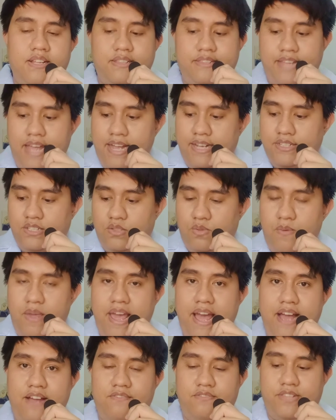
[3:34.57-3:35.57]
Next, we
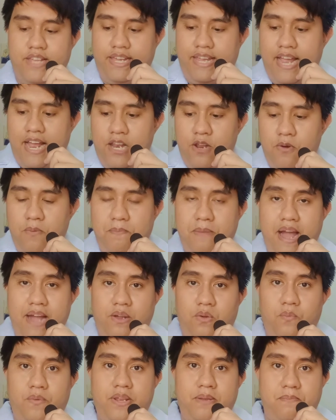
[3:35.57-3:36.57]
have the yellow bag
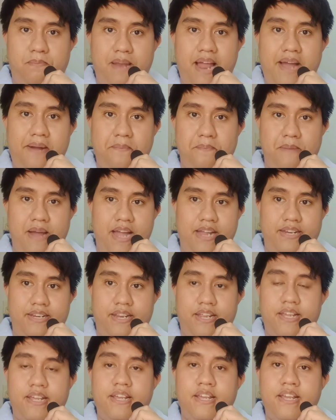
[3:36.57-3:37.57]
with black band.
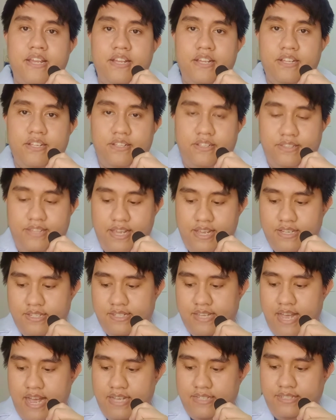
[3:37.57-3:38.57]

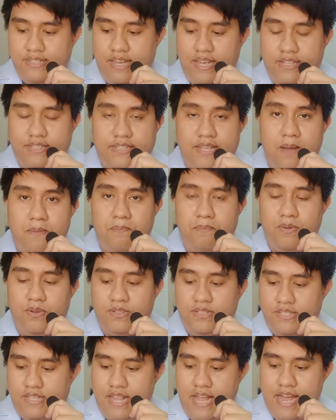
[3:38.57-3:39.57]
This has
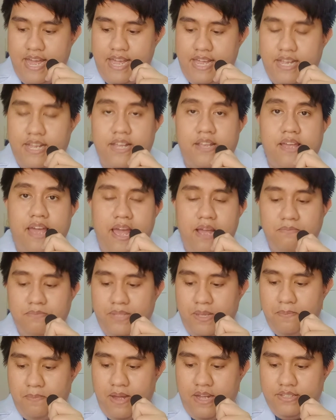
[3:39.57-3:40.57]
examples like
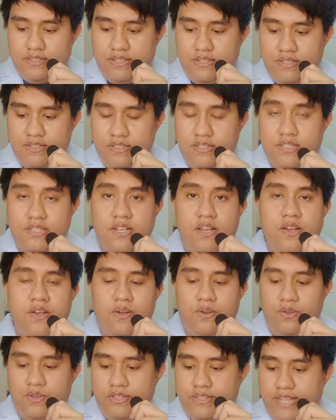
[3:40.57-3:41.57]
empty bottles,
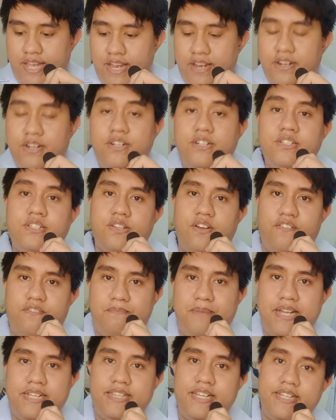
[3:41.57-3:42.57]
containers of
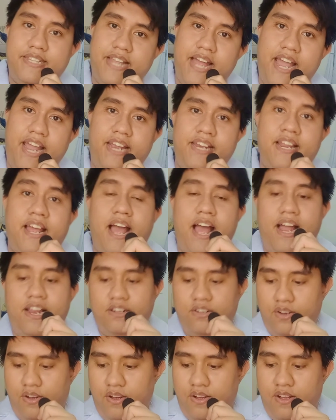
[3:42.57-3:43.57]
betadine,
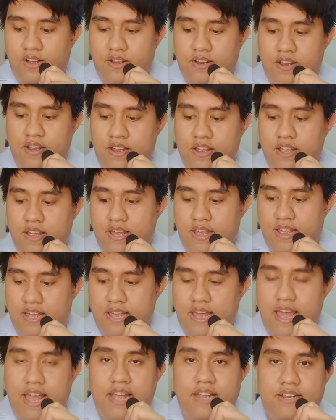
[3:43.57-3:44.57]
alcohol,
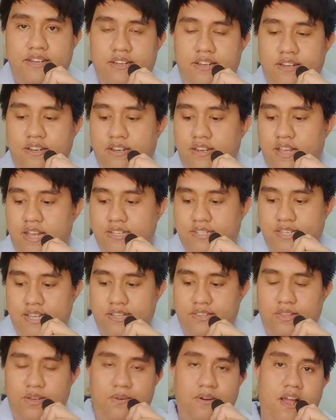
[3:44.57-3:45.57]
and
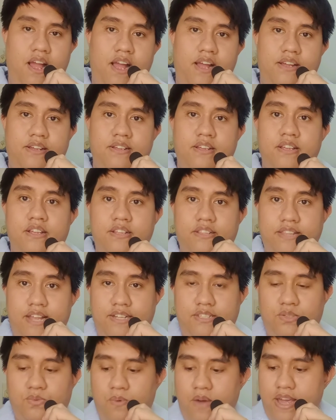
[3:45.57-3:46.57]
etc.
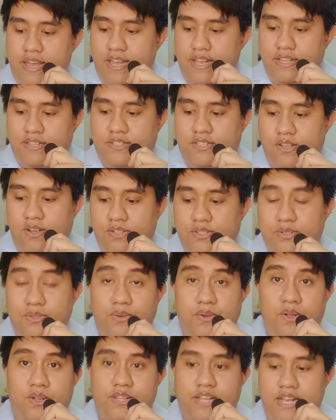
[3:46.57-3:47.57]
That's why it's also
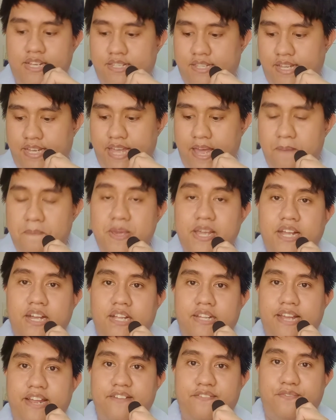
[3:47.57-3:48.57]
called as the
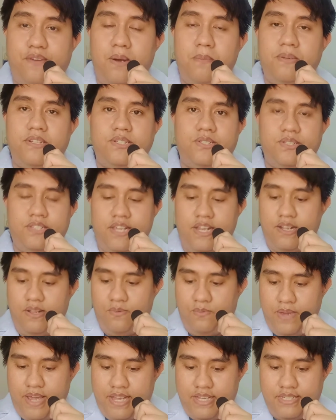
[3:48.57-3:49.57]
chemical and
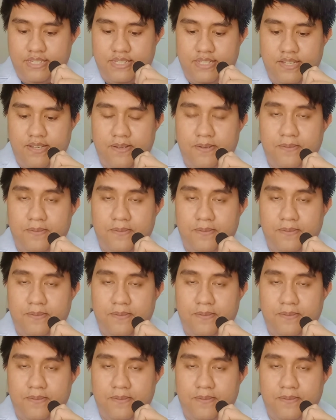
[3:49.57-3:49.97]
pharmaceutical waste.